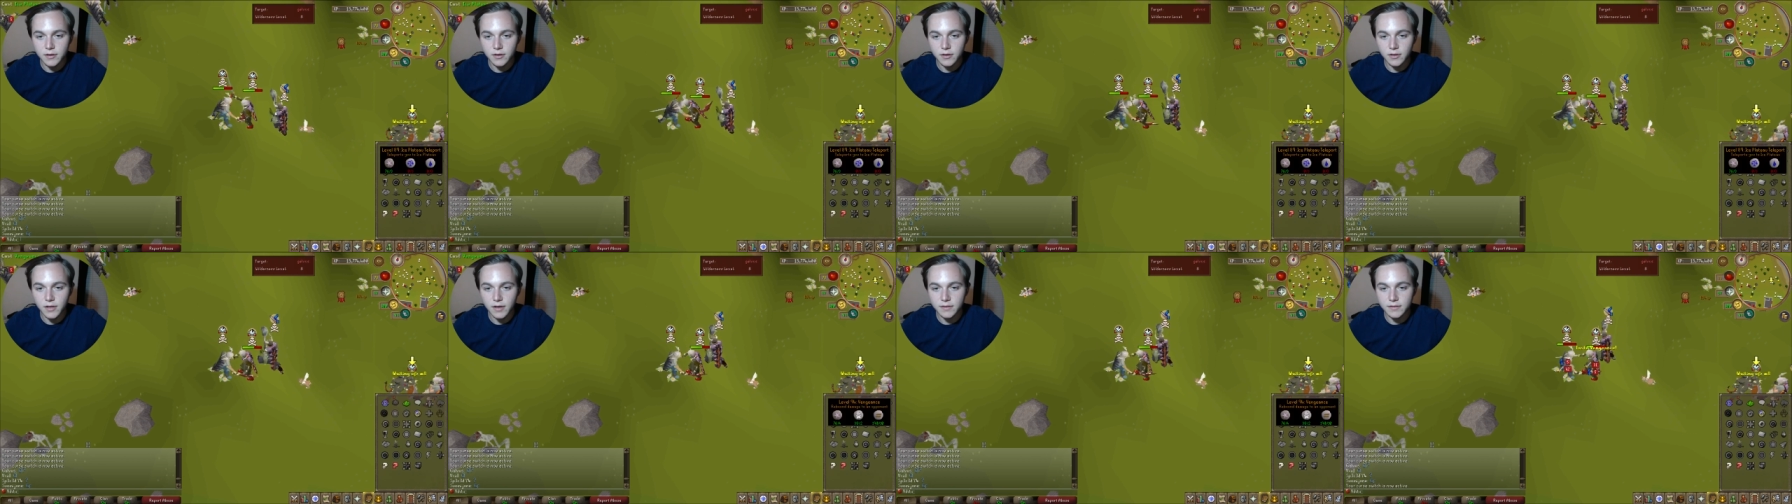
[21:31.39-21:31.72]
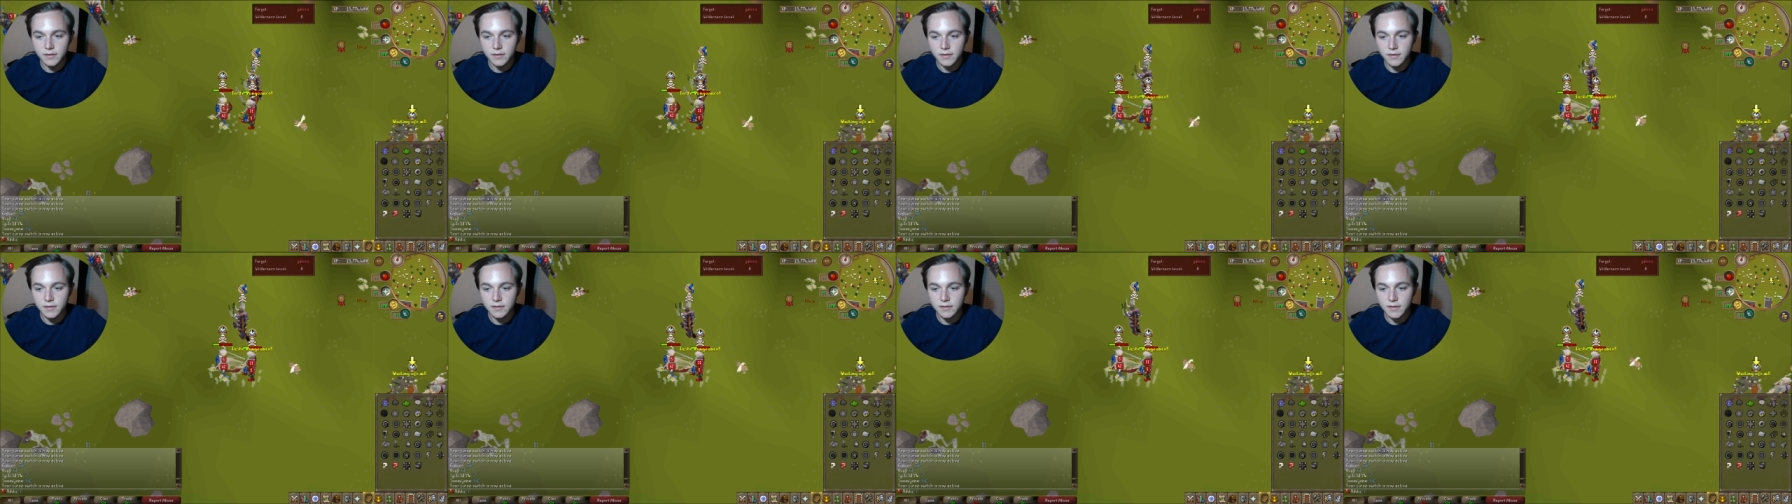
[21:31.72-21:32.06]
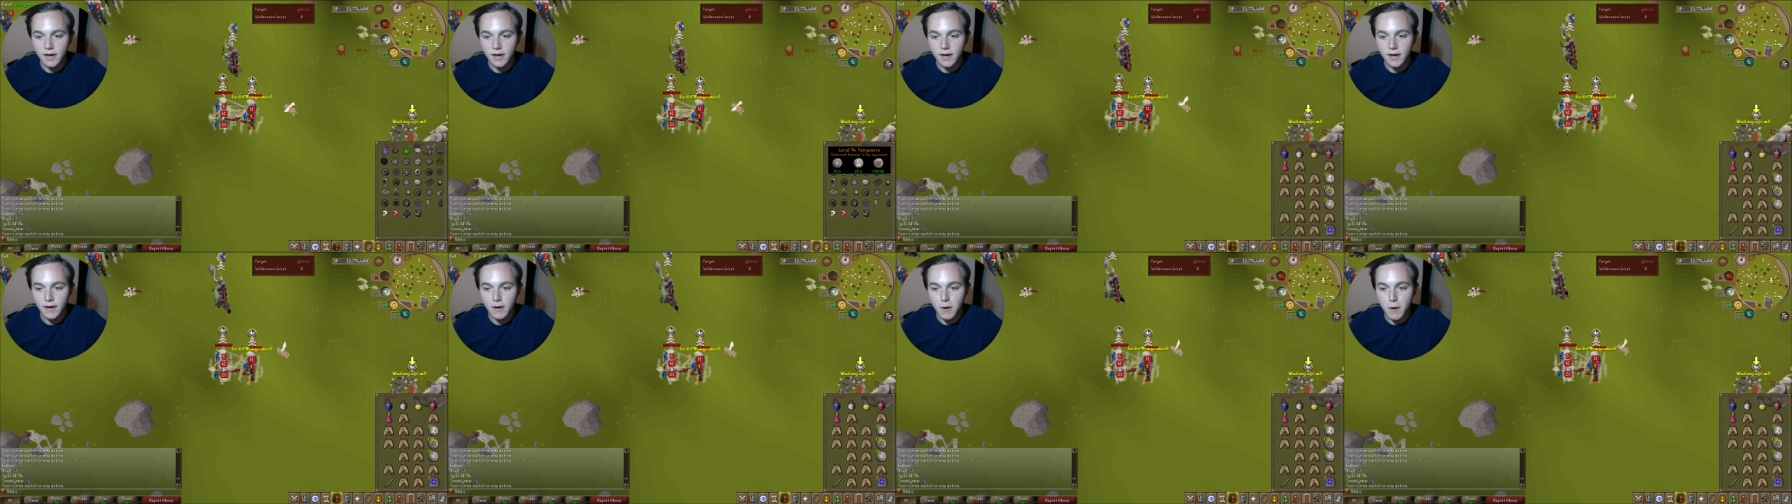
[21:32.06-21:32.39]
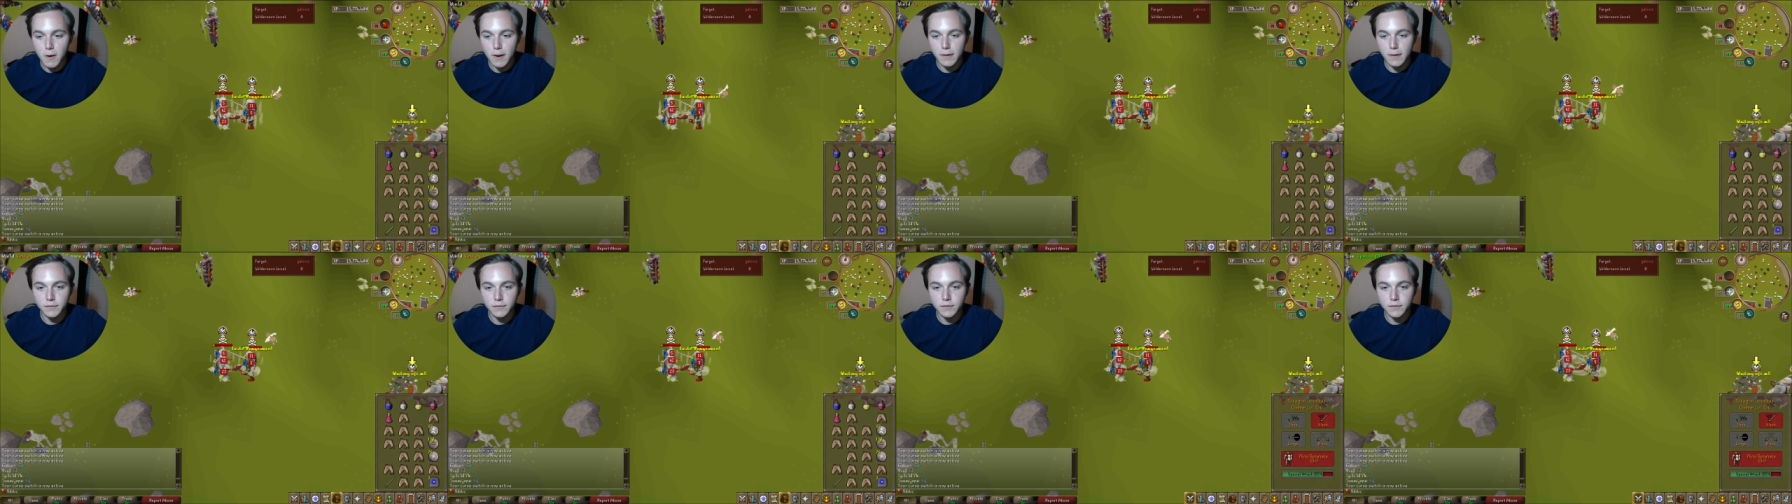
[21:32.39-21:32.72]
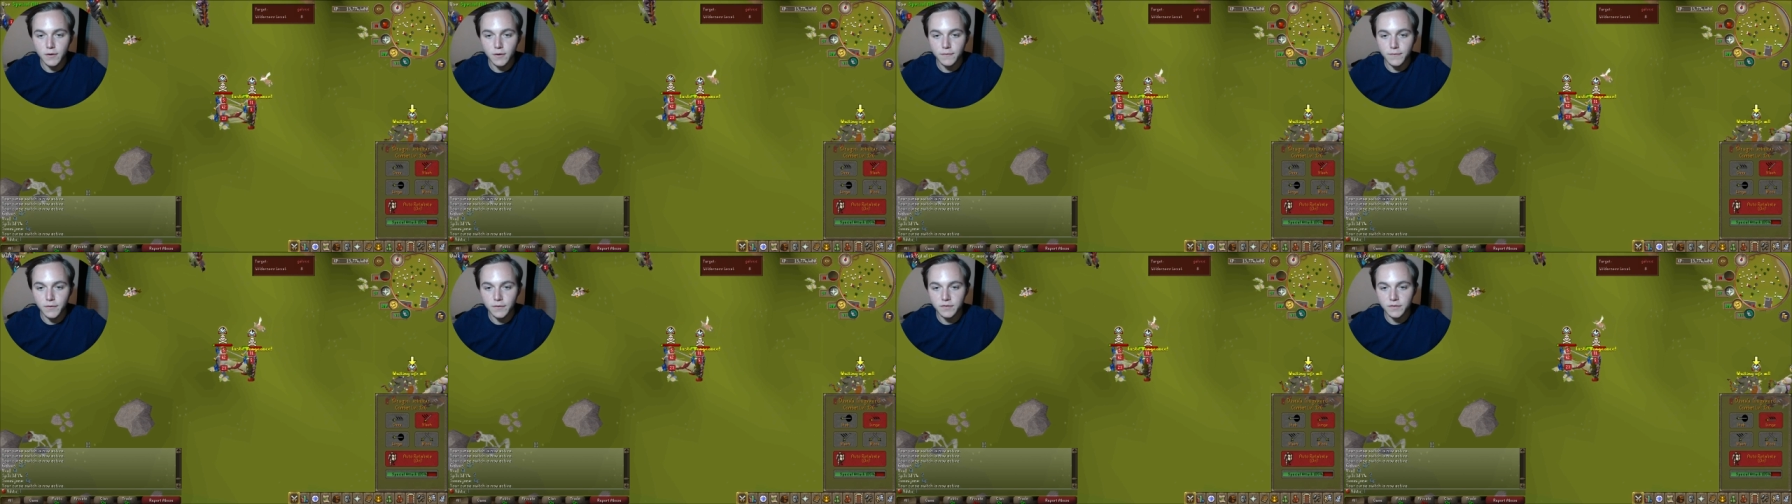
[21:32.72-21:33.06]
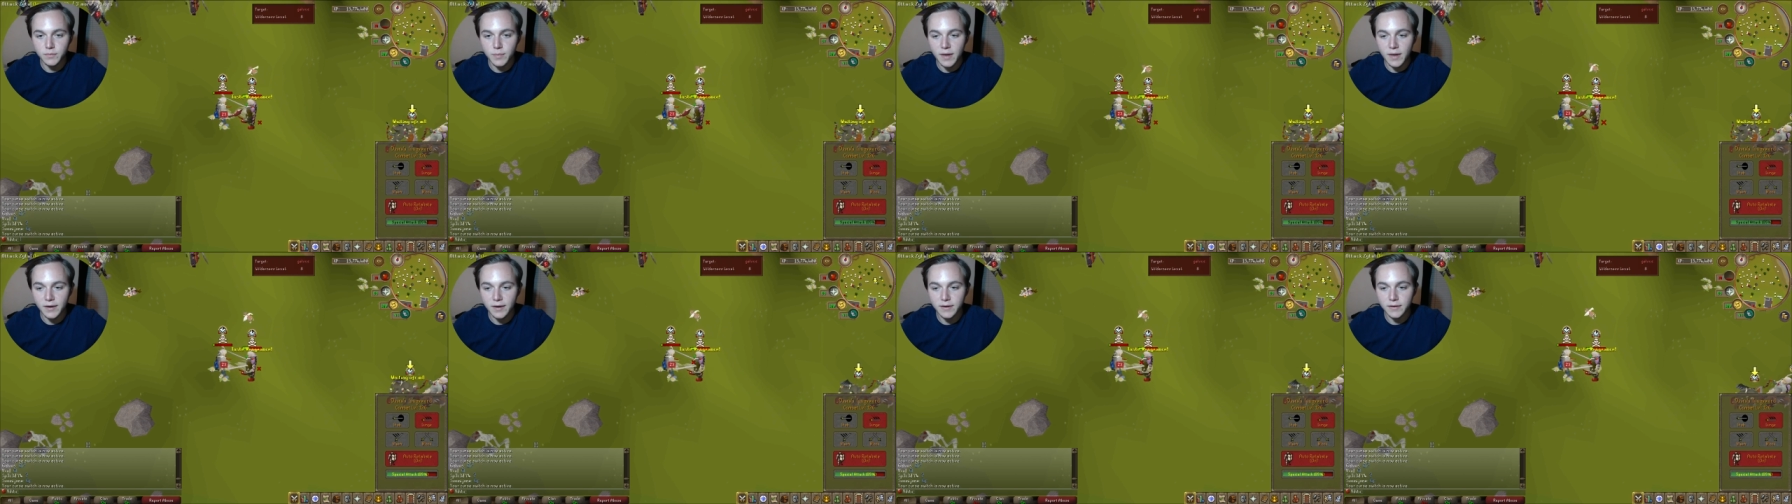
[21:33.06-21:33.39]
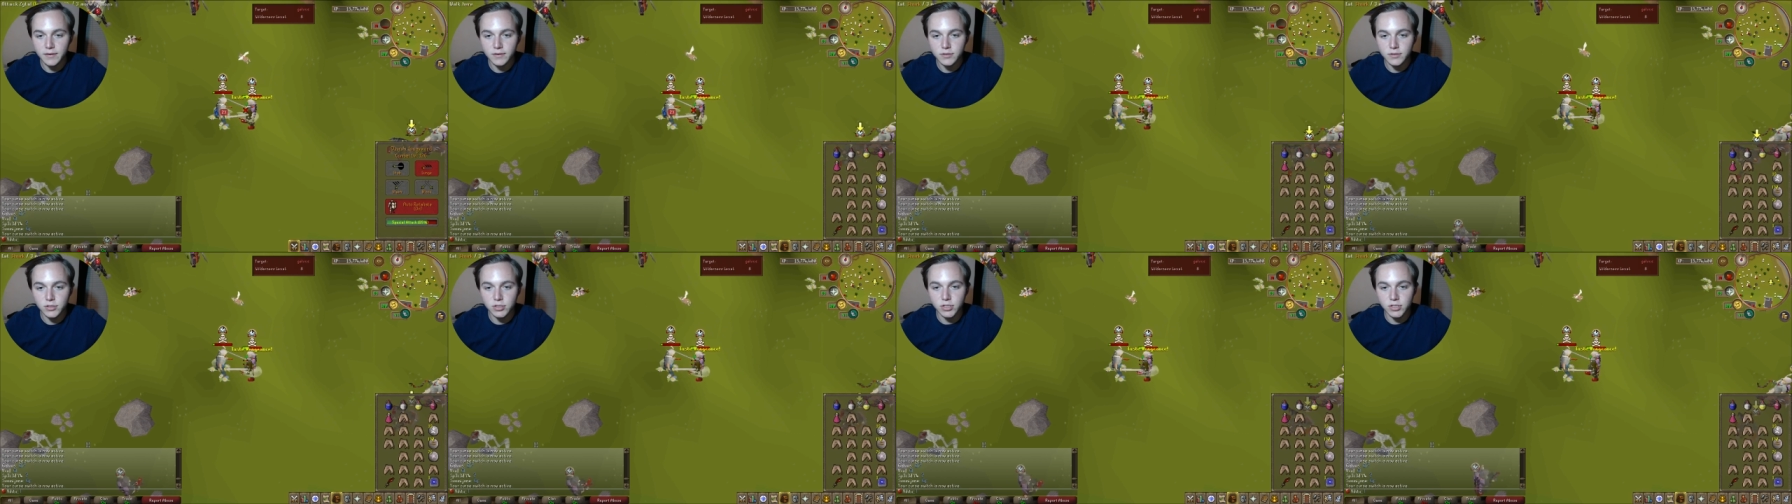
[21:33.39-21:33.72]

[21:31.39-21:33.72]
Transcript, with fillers: Good luck to this guy. All right, let's go for a spec.